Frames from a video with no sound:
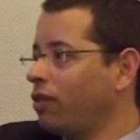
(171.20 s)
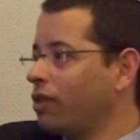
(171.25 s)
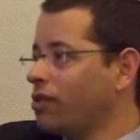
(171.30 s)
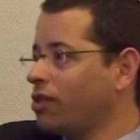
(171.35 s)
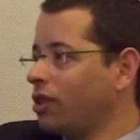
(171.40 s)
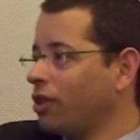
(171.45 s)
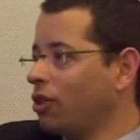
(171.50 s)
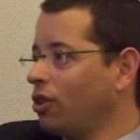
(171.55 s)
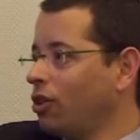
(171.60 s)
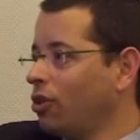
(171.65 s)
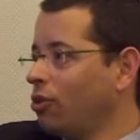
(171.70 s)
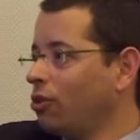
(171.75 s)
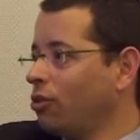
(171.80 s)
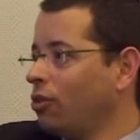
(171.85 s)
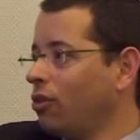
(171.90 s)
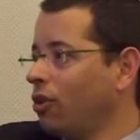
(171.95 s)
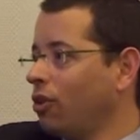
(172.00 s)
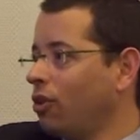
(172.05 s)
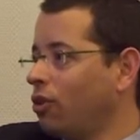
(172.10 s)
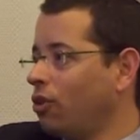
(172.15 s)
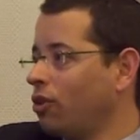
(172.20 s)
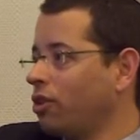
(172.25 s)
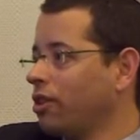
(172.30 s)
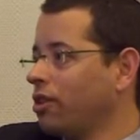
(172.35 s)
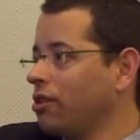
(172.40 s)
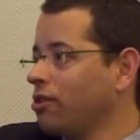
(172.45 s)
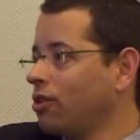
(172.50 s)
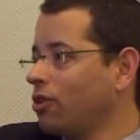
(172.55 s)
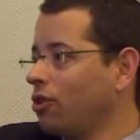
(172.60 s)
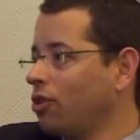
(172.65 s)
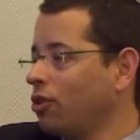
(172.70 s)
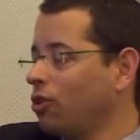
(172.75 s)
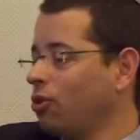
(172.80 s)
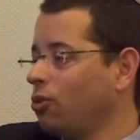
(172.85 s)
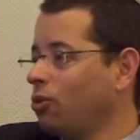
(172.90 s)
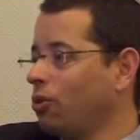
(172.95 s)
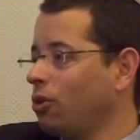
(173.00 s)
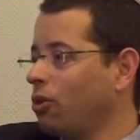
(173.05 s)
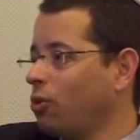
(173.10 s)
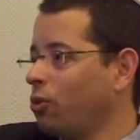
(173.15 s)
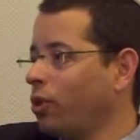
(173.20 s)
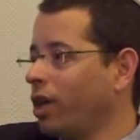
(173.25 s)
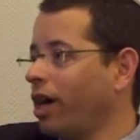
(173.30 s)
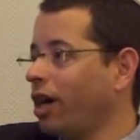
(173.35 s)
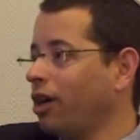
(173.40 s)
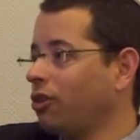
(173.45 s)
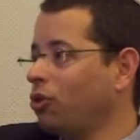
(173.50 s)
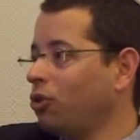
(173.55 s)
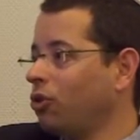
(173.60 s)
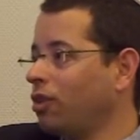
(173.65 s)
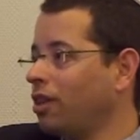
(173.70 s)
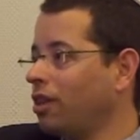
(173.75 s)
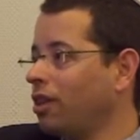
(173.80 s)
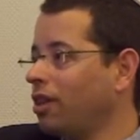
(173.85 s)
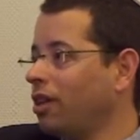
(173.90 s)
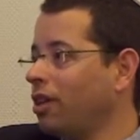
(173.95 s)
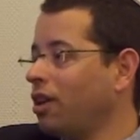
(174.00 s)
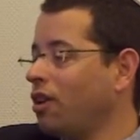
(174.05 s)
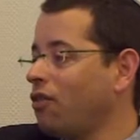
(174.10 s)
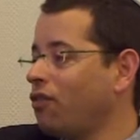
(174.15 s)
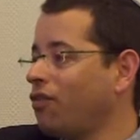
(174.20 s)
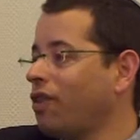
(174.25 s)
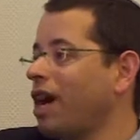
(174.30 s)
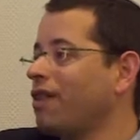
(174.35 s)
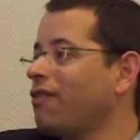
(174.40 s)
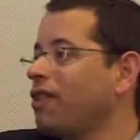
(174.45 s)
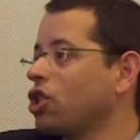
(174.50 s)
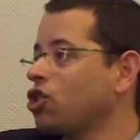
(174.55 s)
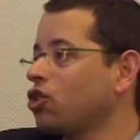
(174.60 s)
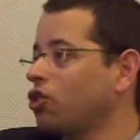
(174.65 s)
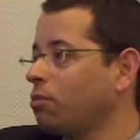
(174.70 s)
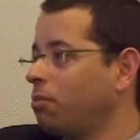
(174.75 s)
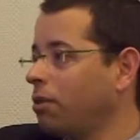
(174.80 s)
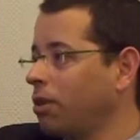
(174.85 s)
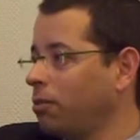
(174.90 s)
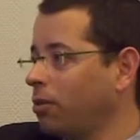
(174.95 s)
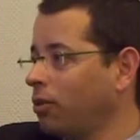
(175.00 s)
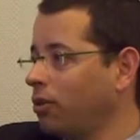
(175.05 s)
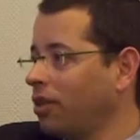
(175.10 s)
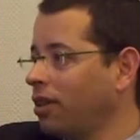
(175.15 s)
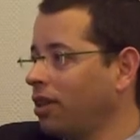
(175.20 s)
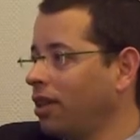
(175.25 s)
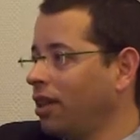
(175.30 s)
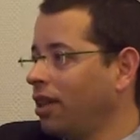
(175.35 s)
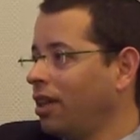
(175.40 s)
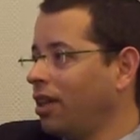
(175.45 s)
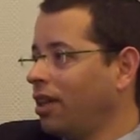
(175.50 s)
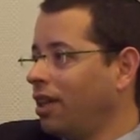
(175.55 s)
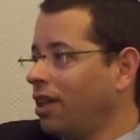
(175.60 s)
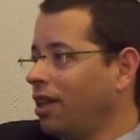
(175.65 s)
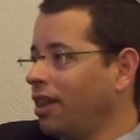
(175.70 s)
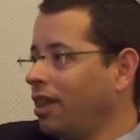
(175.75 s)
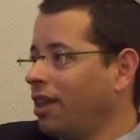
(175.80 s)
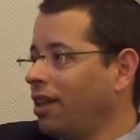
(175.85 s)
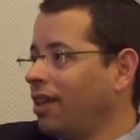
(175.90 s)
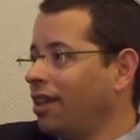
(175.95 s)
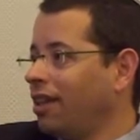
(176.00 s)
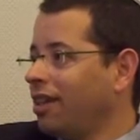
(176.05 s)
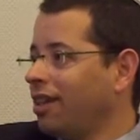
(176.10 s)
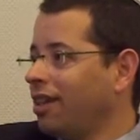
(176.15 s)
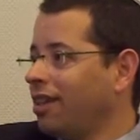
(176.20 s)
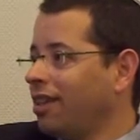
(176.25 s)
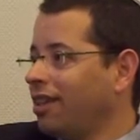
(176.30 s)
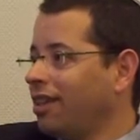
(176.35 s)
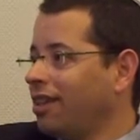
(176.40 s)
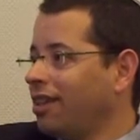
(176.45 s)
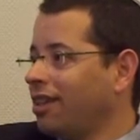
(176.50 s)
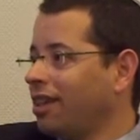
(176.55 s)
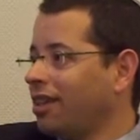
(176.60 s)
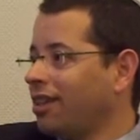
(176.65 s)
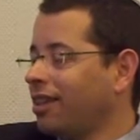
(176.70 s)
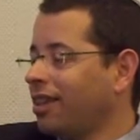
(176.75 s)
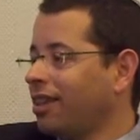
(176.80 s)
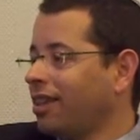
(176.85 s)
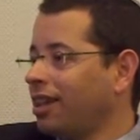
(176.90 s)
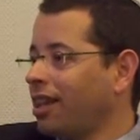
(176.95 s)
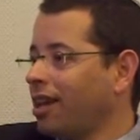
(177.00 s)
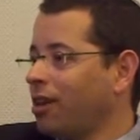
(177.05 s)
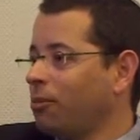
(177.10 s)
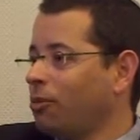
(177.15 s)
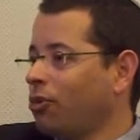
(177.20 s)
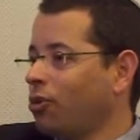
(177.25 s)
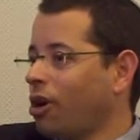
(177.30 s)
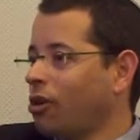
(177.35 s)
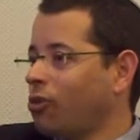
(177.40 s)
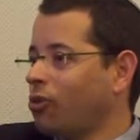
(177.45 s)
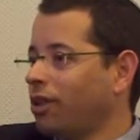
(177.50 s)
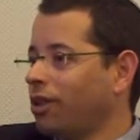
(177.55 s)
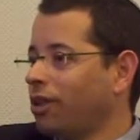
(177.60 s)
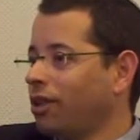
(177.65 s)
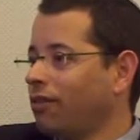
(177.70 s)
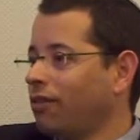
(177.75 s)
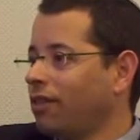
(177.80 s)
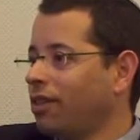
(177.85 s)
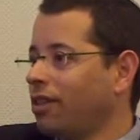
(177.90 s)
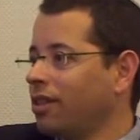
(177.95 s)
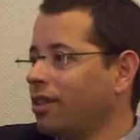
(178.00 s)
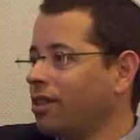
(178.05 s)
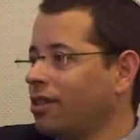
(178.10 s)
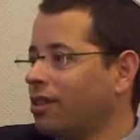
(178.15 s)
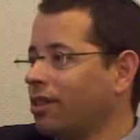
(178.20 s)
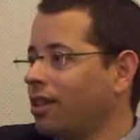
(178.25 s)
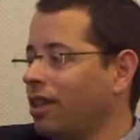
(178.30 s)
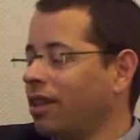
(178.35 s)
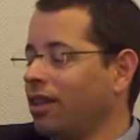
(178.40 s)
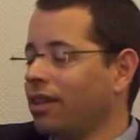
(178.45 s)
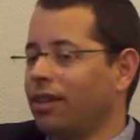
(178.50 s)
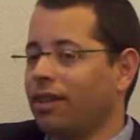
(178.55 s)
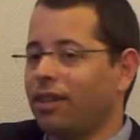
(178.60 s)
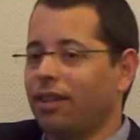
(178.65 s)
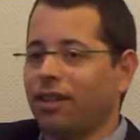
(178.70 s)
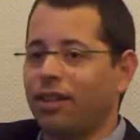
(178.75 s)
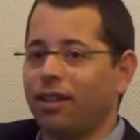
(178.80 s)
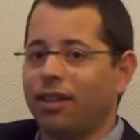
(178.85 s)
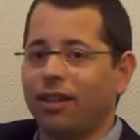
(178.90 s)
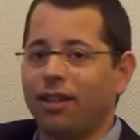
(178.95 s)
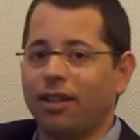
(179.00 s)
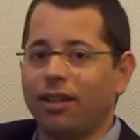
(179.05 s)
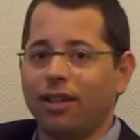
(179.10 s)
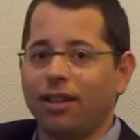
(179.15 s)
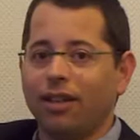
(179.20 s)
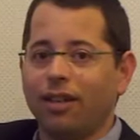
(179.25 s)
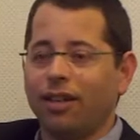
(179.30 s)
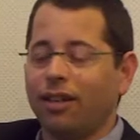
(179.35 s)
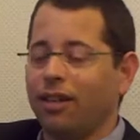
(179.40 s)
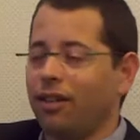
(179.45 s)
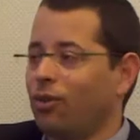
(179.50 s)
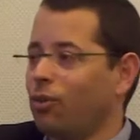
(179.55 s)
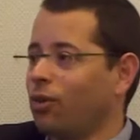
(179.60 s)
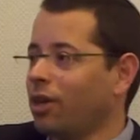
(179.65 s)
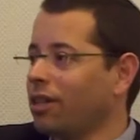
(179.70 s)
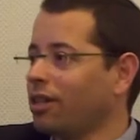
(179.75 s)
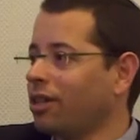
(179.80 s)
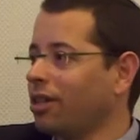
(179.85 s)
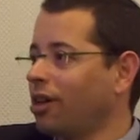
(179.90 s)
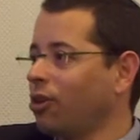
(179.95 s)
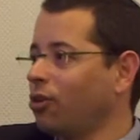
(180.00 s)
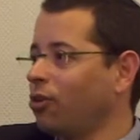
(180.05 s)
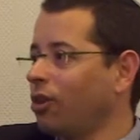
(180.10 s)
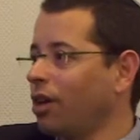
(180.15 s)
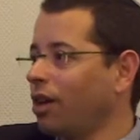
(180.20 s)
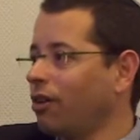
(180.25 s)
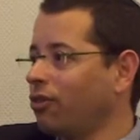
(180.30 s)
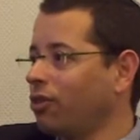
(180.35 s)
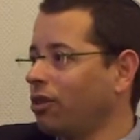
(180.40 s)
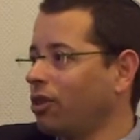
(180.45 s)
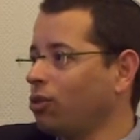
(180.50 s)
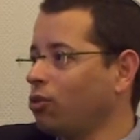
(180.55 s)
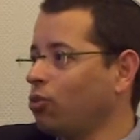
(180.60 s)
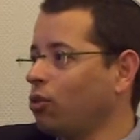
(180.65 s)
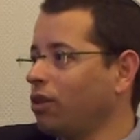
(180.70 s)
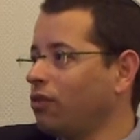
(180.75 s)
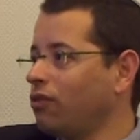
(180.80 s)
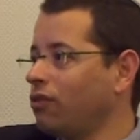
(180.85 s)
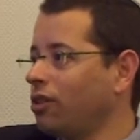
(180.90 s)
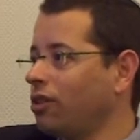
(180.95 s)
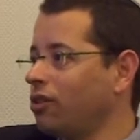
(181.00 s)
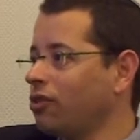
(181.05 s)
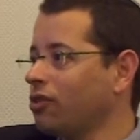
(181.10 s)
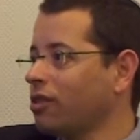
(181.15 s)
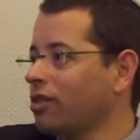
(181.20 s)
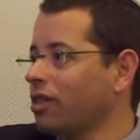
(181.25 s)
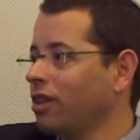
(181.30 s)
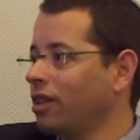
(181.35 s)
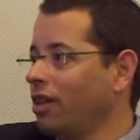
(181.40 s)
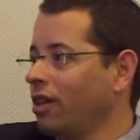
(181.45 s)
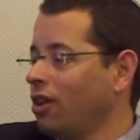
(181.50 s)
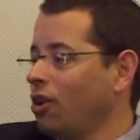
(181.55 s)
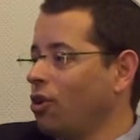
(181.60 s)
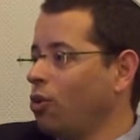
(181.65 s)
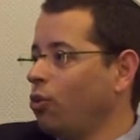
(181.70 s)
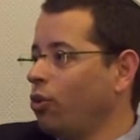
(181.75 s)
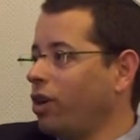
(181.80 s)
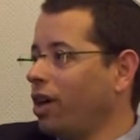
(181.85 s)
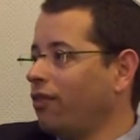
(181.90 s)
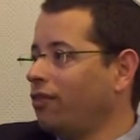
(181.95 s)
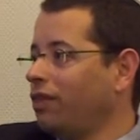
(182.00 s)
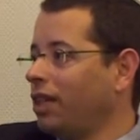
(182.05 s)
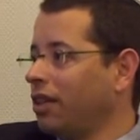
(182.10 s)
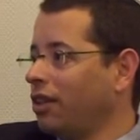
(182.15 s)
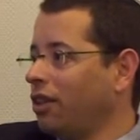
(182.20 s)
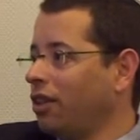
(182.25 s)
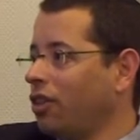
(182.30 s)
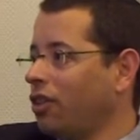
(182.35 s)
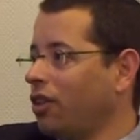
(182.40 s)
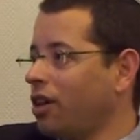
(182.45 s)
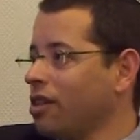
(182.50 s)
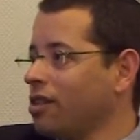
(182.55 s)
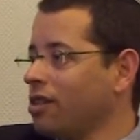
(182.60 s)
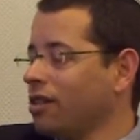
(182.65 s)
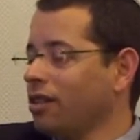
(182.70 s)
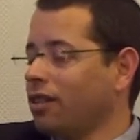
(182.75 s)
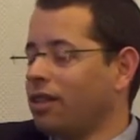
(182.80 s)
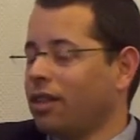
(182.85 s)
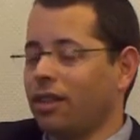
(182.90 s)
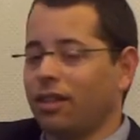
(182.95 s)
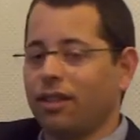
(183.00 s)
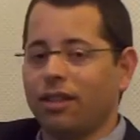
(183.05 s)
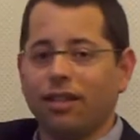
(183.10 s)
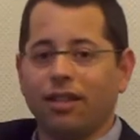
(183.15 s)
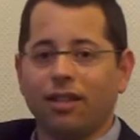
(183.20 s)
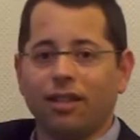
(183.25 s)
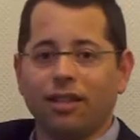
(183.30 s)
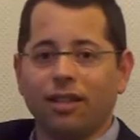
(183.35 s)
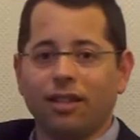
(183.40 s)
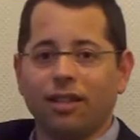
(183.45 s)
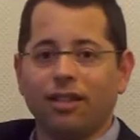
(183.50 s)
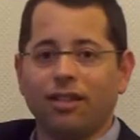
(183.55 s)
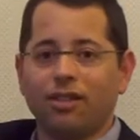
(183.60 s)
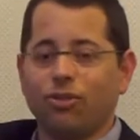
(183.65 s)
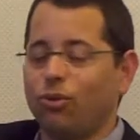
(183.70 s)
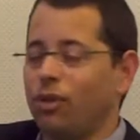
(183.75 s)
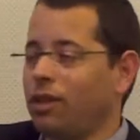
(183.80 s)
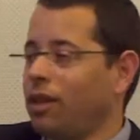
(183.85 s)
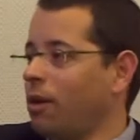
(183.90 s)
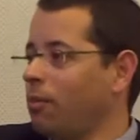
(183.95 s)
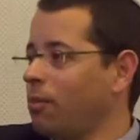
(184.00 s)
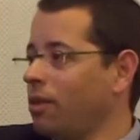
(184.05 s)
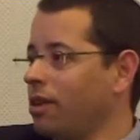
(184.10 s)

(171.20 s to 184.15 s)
years ago, 13 years ago, we had only 500 people that came to our activities, and right now, after 12 years, we have 19,000, and it's really